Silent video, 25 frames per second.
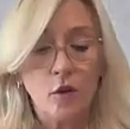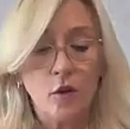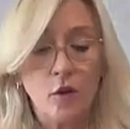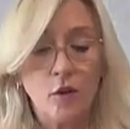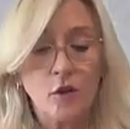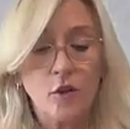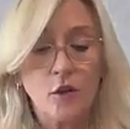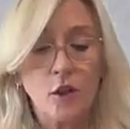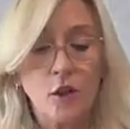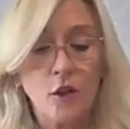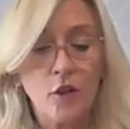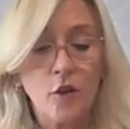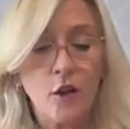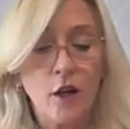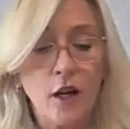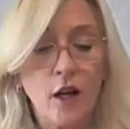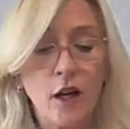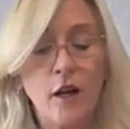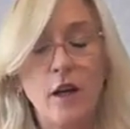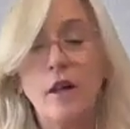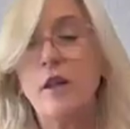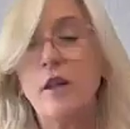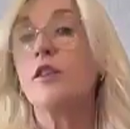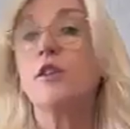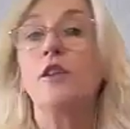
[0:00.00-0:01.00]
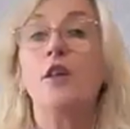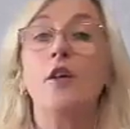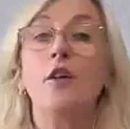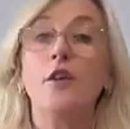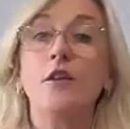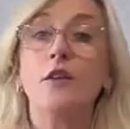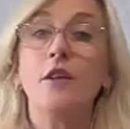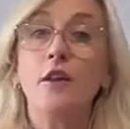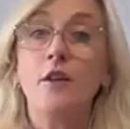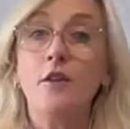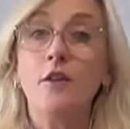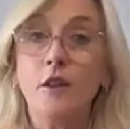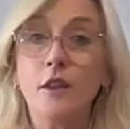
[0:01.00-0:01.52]
So
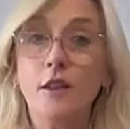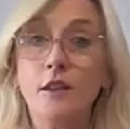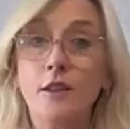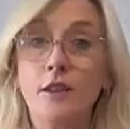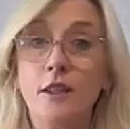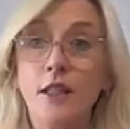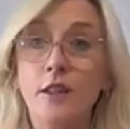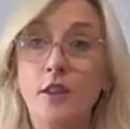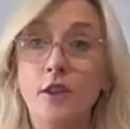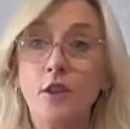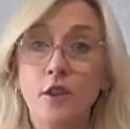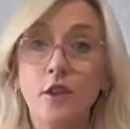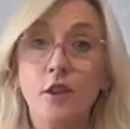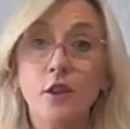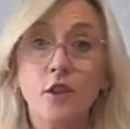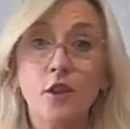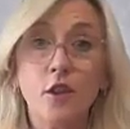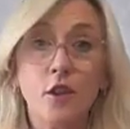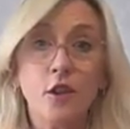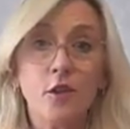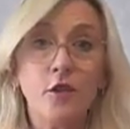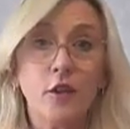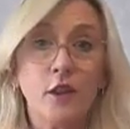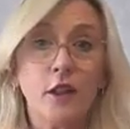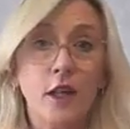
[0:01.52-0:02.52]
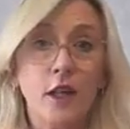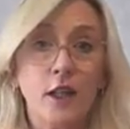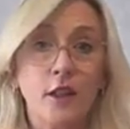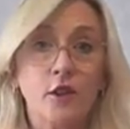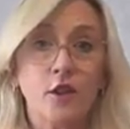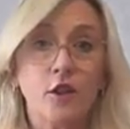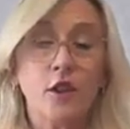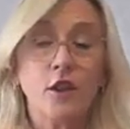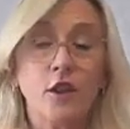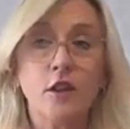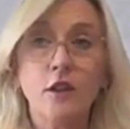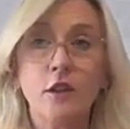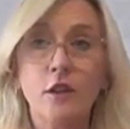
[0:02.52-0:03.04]
they do the
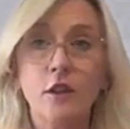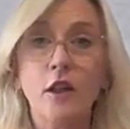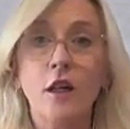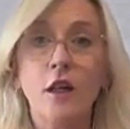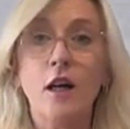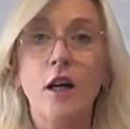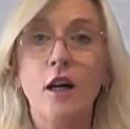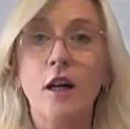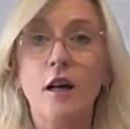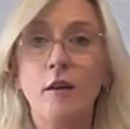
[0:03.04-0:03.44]
certification